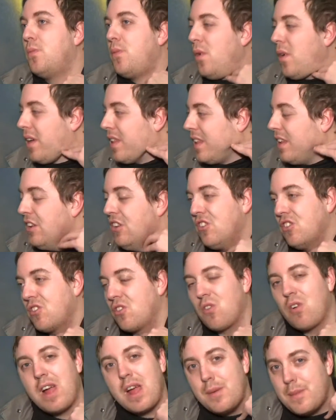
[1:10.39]
Boy, they just
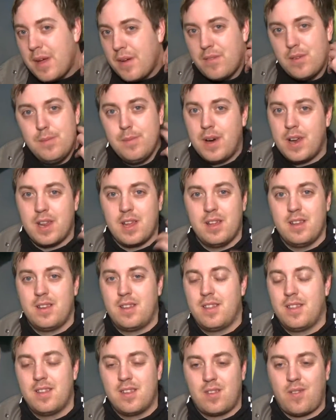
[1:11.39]
cram everybody
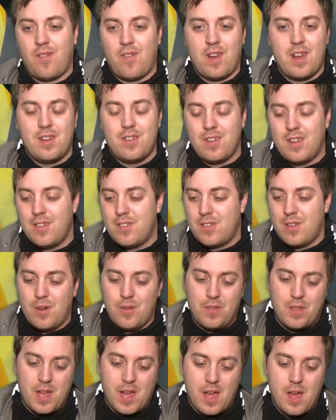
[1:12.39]
into this franchise,
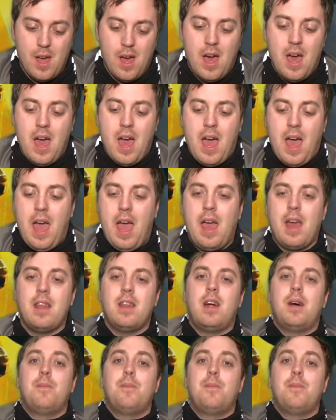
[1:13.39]
don't they? And